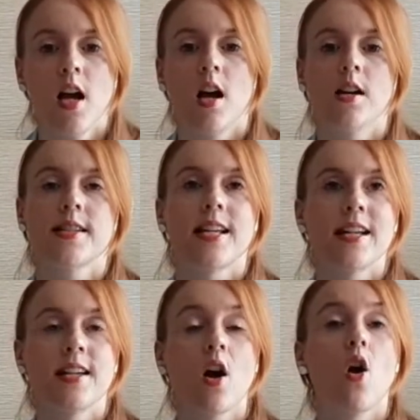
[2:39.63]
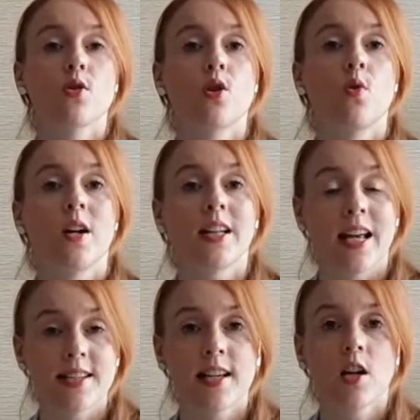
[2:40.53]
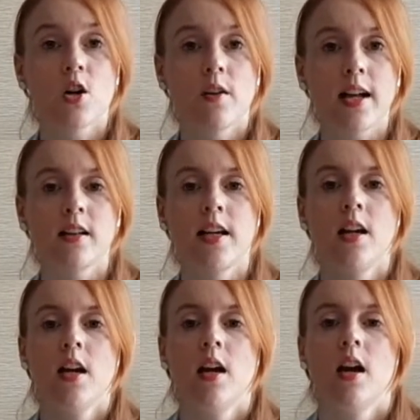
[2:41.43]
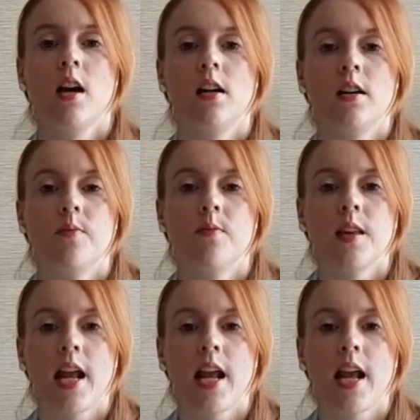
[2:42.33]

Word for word: Uh, sizing also glazing correctly um,